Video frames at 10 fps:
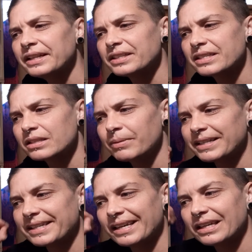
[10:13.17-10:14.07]
This is about
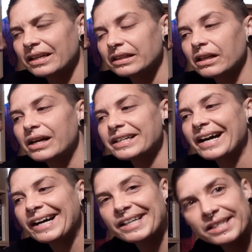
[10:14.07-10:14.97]
taking a
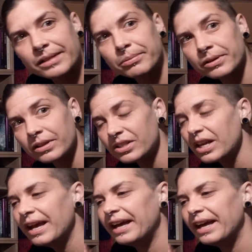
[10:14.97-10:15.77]
light-hearted approach